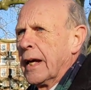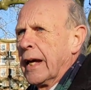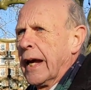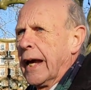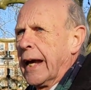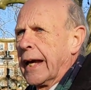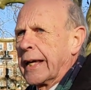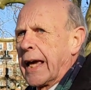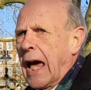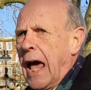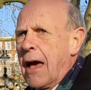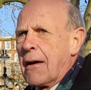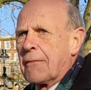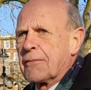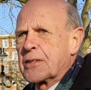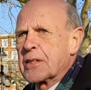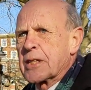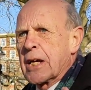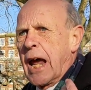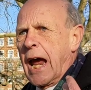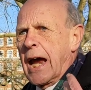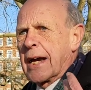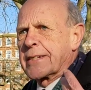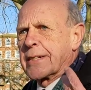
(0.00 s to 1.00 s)
He
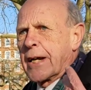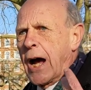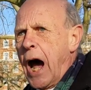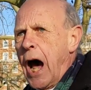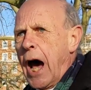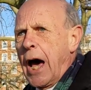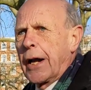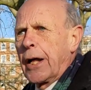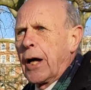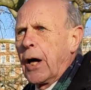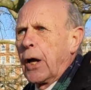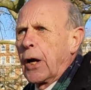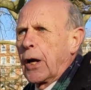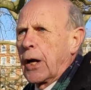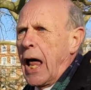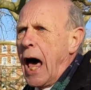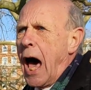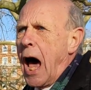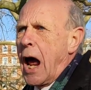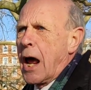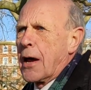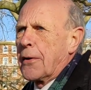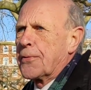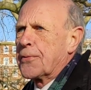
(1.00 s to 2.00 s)
gives eternal
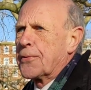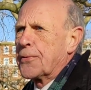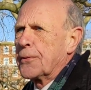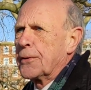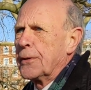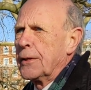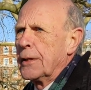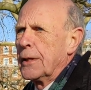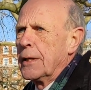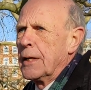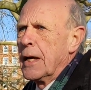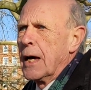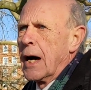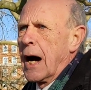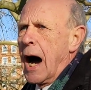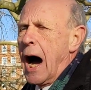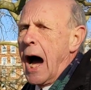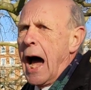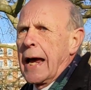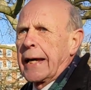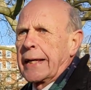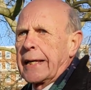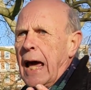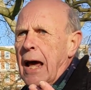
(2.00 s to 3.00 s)
life.
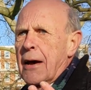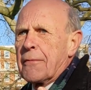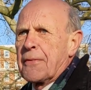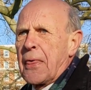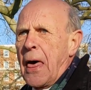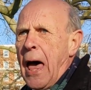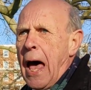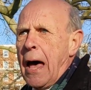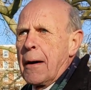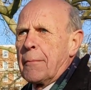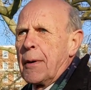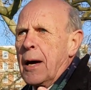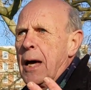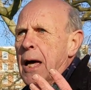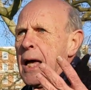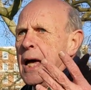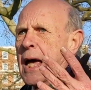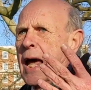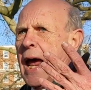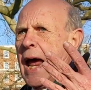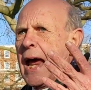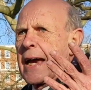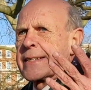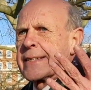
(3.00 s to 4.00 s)
I give them
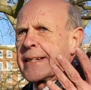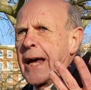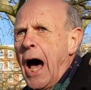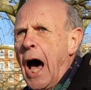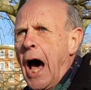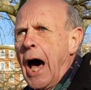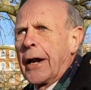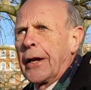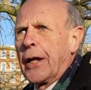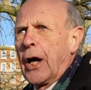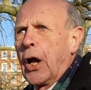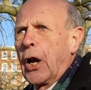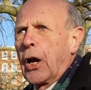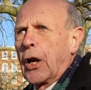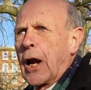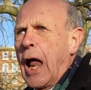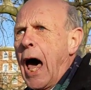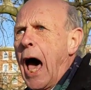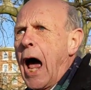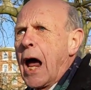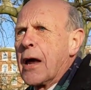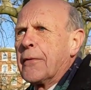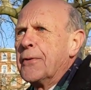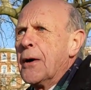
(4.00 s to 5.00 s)
eternal
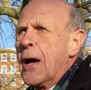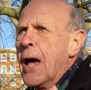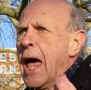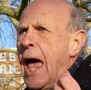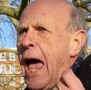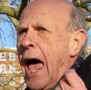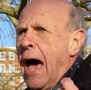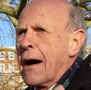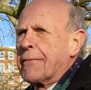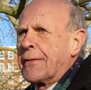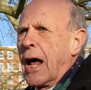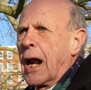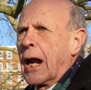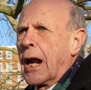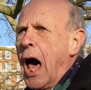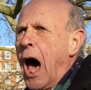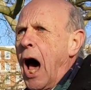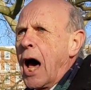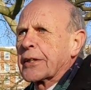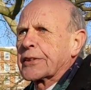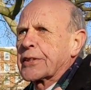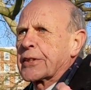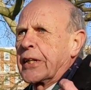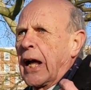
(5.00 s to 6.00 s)
life,
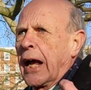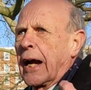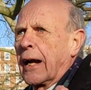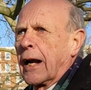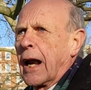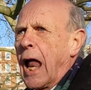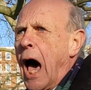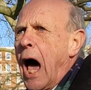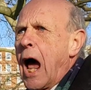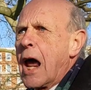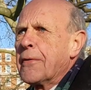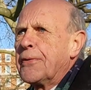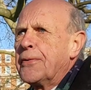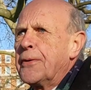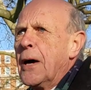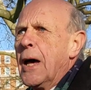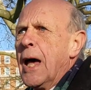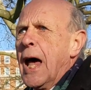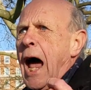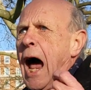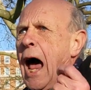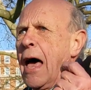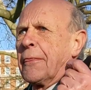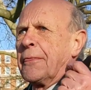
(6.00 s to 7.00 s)
everlasting life,
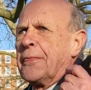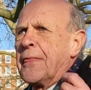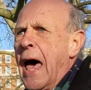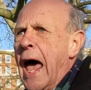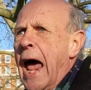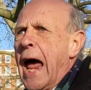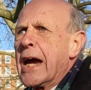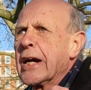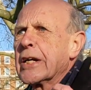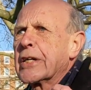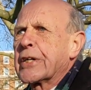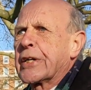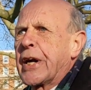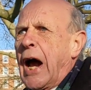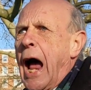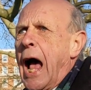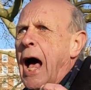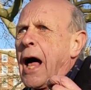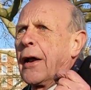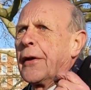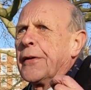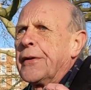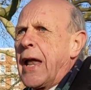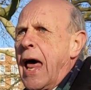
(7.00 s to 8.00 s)
and they
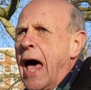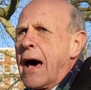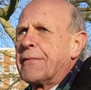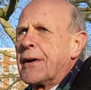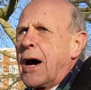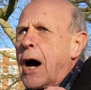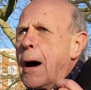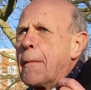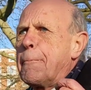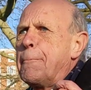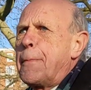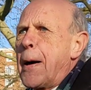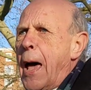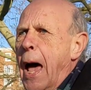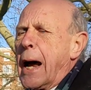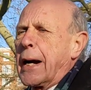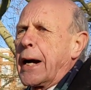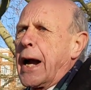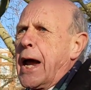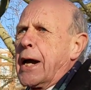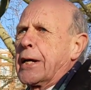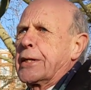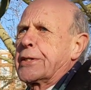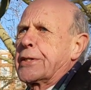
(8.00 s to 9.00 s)
shall never
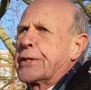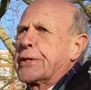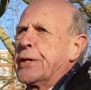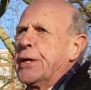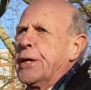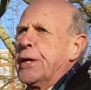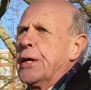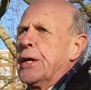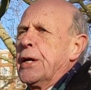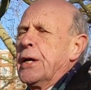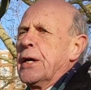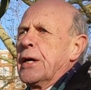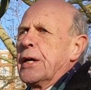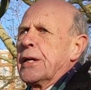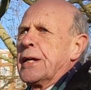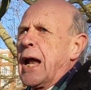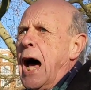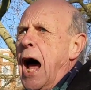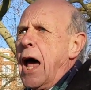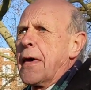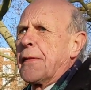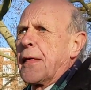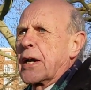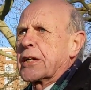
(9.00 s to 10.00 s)
perish.
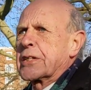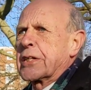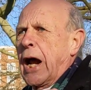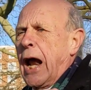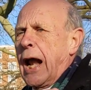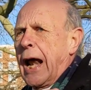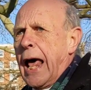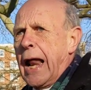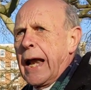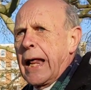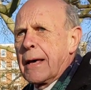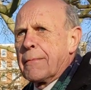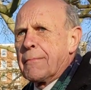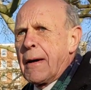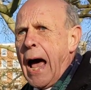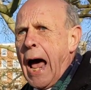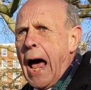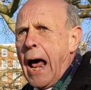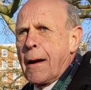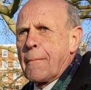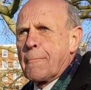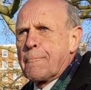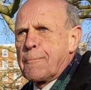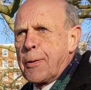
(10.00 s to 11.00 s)
Neither shall any
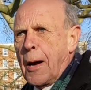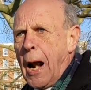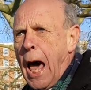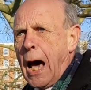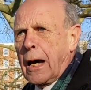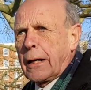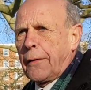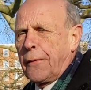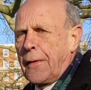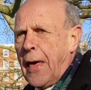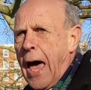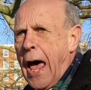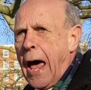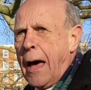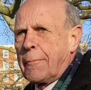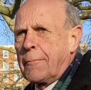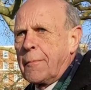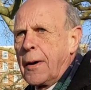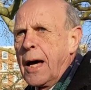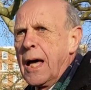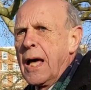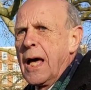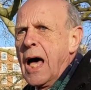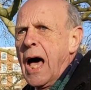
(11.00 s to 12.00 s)
man pluck
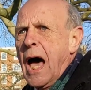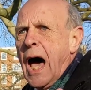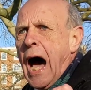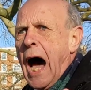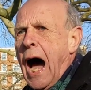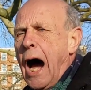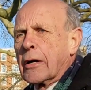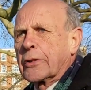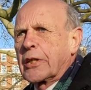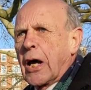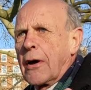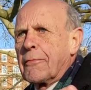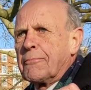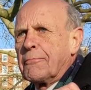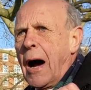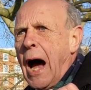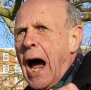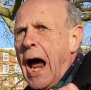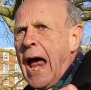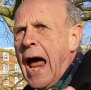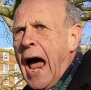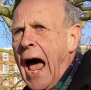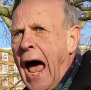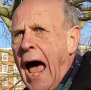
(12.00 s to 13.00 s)
them out of
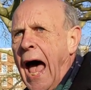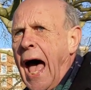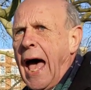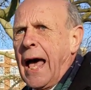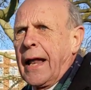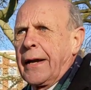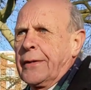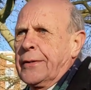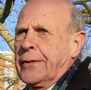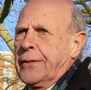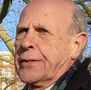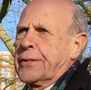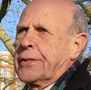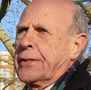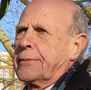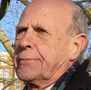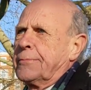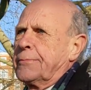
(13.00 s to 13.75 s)
my hand.